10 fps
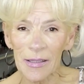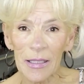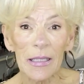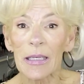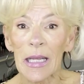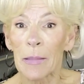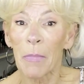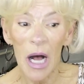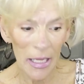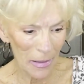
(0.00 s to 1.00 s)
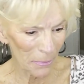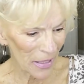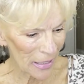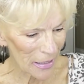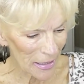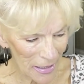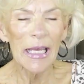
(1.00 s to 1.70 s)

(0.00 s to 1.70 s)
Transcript: in it, in my opinion.